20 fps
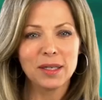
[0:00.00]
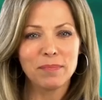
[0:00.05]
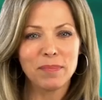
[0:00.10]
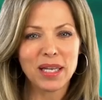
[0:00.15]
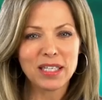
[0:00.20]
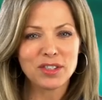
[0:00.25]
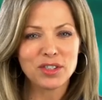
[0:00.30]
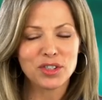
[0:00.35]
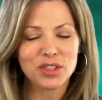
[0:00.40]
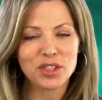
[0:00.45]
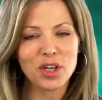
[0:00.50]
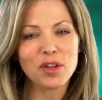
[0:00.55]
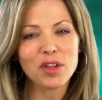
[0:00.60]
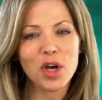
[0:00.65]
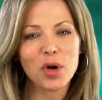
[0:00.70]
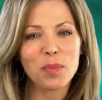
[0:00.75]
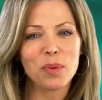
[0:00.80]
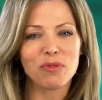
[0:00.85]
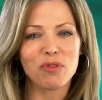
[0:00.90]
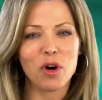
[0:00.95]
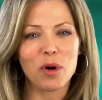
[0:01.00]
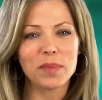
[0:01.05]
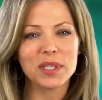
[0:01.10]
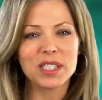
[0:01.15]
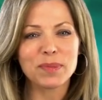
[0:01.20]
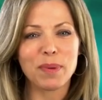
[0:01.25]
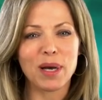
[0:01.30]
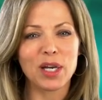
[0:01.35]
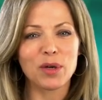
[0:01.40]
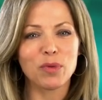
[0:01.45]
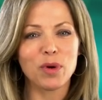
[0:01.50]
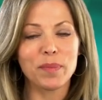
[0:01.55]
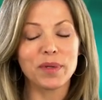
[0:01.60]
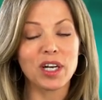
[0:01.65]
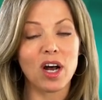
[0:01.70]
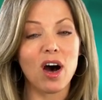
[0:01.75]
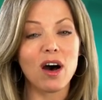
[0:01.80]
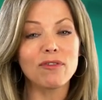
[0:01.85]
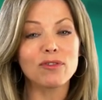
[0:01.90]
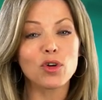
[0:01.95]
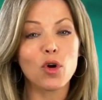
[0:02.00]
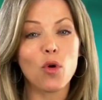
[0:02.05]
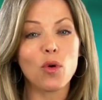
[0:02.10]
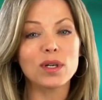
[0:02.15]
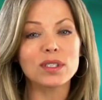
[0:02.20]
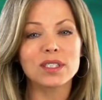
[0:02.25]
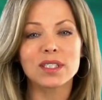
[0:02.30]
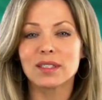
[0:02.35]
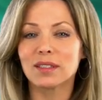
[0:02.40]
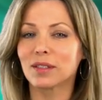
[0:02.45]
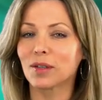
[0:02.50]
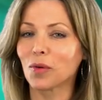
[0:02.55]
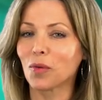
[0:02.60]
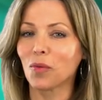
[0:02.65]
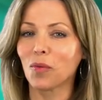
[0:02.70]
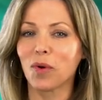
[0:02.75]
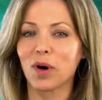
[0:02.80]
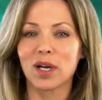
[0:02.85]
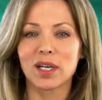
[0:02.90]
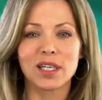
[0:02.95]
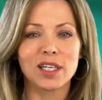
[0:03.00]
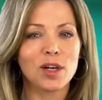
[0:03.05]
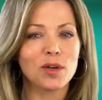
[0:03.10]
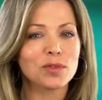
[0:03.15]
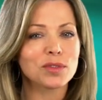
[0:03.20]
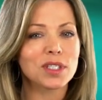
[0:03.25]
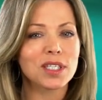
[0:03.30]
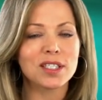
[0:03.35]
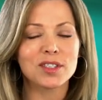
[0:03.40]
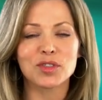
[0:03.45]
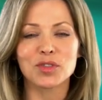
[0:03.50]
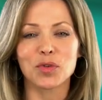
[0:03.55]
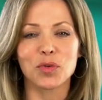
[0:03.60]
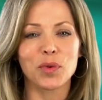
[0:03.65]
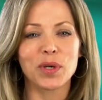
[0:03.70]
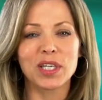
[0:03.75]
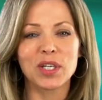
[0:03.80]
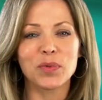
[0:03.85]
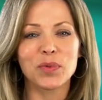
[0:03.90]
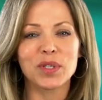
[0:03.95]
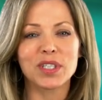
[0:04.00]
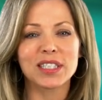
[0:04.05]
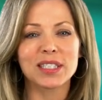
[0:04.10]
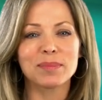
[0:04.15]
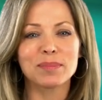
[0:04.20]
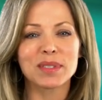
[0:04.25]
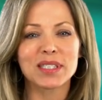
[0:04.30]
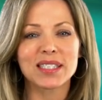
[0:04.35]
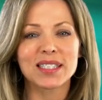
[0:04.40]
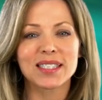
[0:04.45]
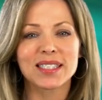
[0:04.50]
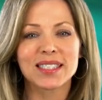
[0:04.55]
Best solo performance by a woman off court, the one and only Serena Williams.